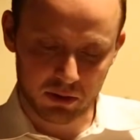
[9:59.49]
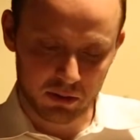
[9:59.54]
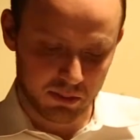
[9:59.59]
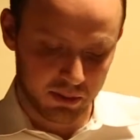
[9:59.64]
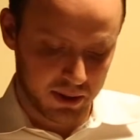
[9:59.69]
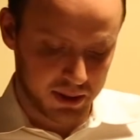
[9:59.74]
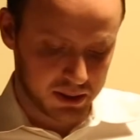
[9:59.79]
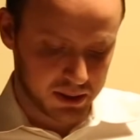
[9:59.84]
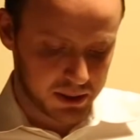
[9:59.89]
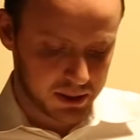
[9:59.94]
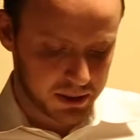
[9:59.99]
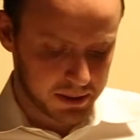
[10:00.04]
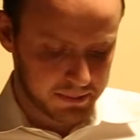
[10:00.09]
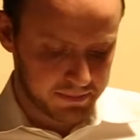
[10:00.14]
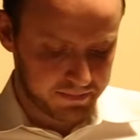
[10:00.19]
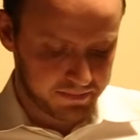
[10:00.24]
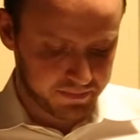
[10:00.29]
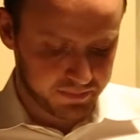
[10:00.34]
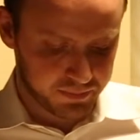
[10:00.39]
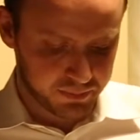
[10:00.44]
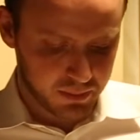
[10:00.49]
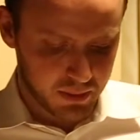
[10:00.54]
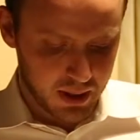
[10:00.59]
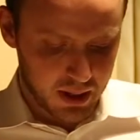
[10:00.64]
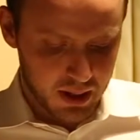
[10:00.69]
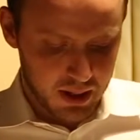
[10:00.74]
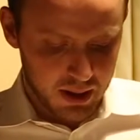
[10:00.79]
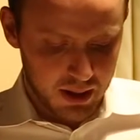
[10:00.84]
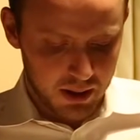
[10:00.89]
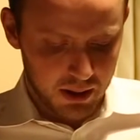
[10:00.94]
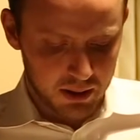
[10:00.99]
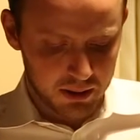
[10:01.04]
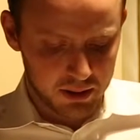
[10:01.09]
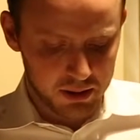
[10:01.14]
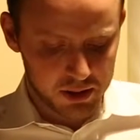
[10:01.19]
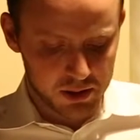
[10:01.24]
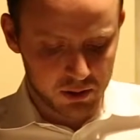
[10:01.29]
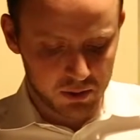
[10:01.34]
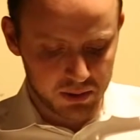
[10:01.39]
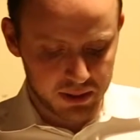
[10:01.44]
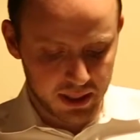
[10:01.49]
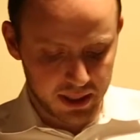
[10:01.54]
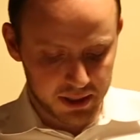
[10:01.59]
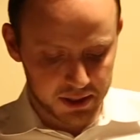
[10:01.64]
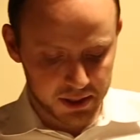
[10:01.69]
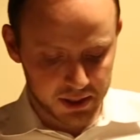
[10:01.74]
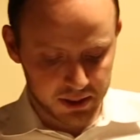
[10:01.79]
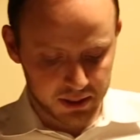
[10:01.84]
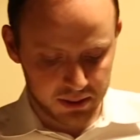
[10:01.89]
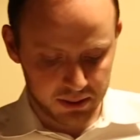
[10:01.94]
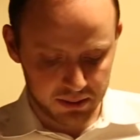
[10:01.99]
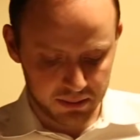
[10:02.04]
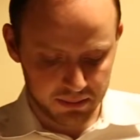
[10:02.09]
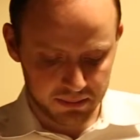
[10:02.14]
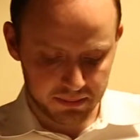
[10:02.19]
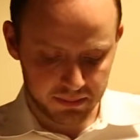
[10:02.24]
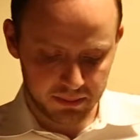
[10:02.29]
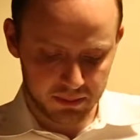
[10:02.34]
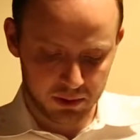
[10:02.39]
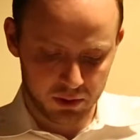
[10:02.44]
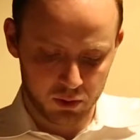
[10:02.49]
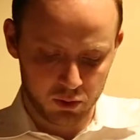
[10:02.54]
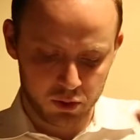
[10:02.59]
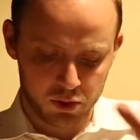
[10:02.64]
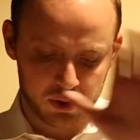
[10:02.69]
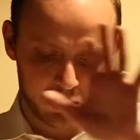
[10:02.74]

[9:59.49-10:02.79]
in her presence. On his new desk, 2